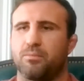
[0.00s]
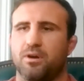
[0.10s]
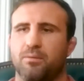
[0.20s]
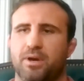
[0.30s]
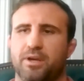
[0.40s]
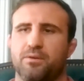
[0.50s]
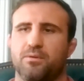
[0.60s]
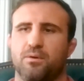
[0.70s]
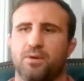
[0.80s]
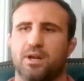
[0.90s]
my
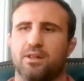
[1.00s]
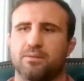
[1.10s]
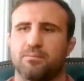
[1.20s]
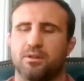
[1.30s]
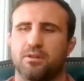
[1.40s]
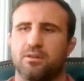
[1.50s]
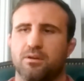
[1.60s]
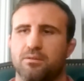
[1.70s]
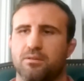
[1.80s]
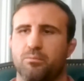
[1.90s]
hero, kind of
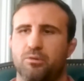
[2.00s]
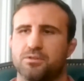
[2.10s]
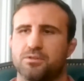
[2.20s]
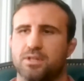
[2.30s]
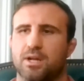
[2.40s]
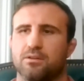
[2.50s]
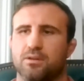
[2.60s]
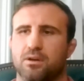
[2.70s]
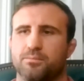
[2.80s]
the personality